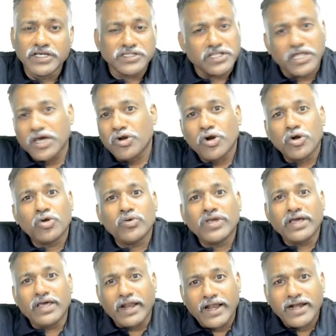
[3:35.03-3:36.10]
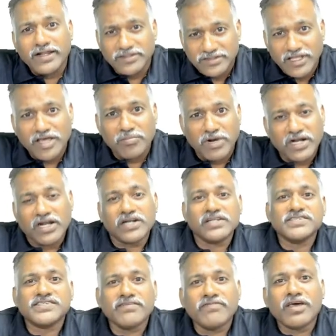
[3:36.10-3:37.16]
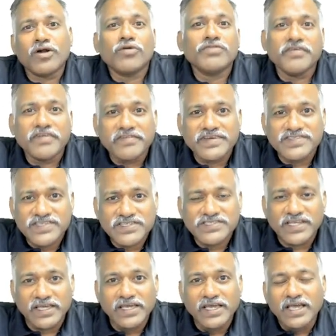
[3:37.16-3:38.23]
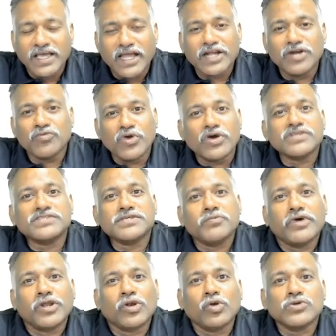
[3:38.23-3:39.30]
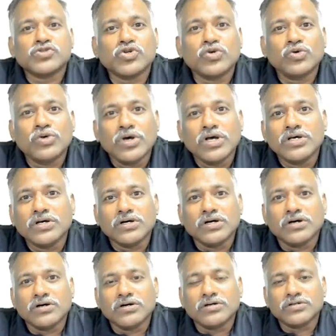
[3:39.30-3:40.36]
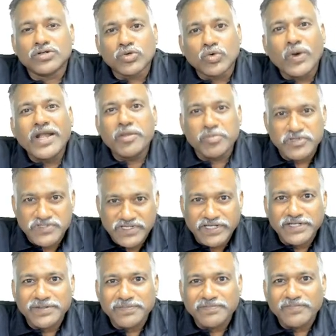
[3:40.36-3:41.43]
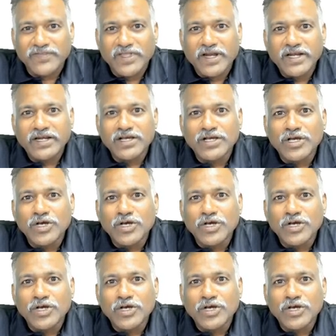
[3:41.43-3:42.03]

They are not doing great there, but at least somewhere around 55-60%. And we are somewhere close to 20%, right?